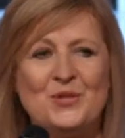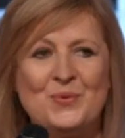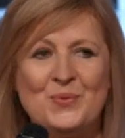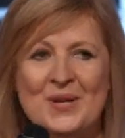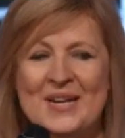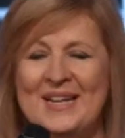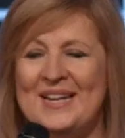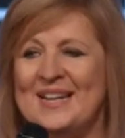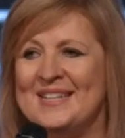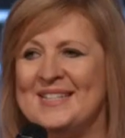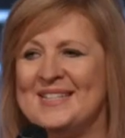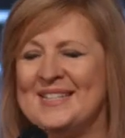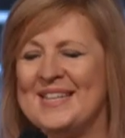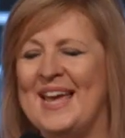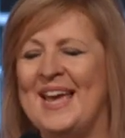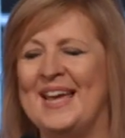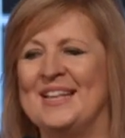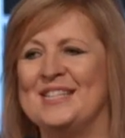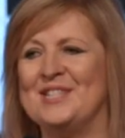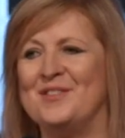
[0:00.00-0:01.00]
three years
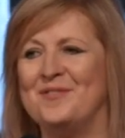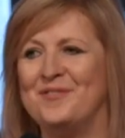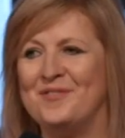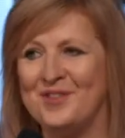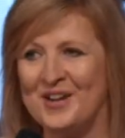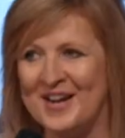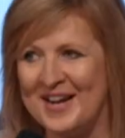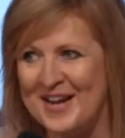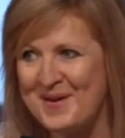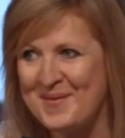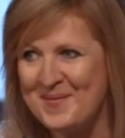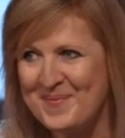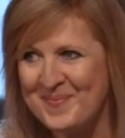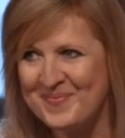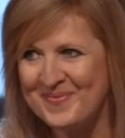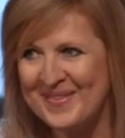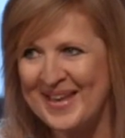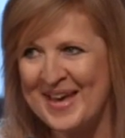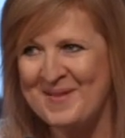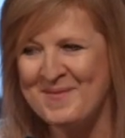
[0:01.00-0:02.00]
cancer free.
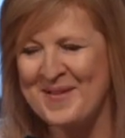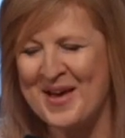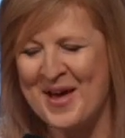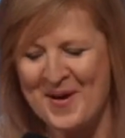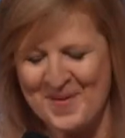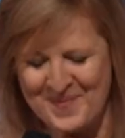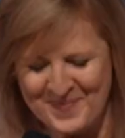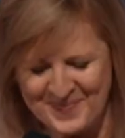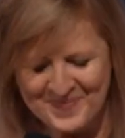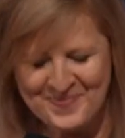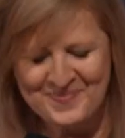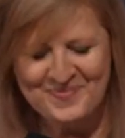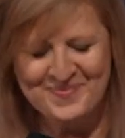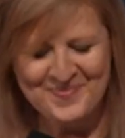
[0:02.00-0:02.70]
Amen.